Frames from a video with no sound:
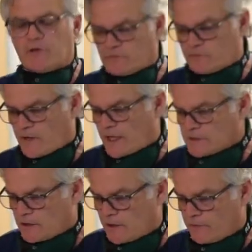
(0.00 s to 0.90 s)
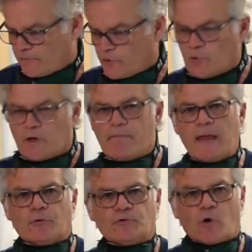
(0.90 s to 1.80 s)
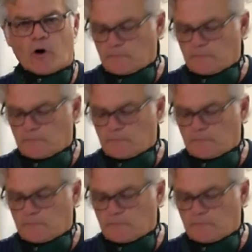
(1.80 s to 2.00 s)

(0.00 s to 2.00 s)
that if you're doing a maple door,